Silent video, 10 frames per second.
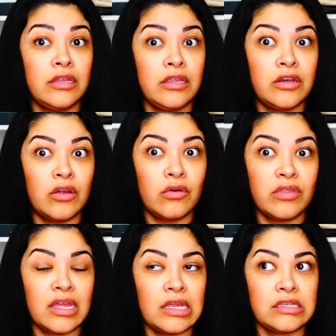you know,
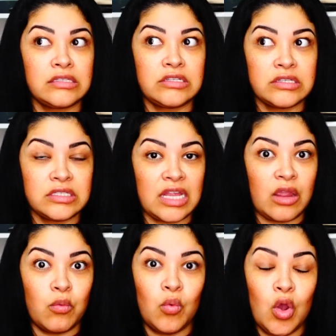that is just like,
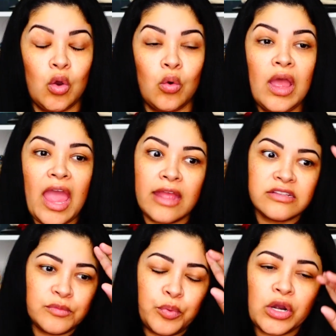whoa, and
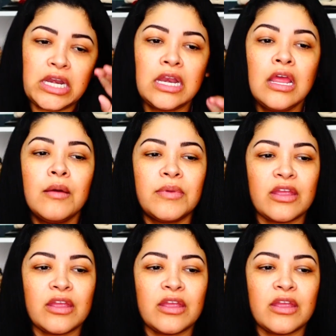supported. But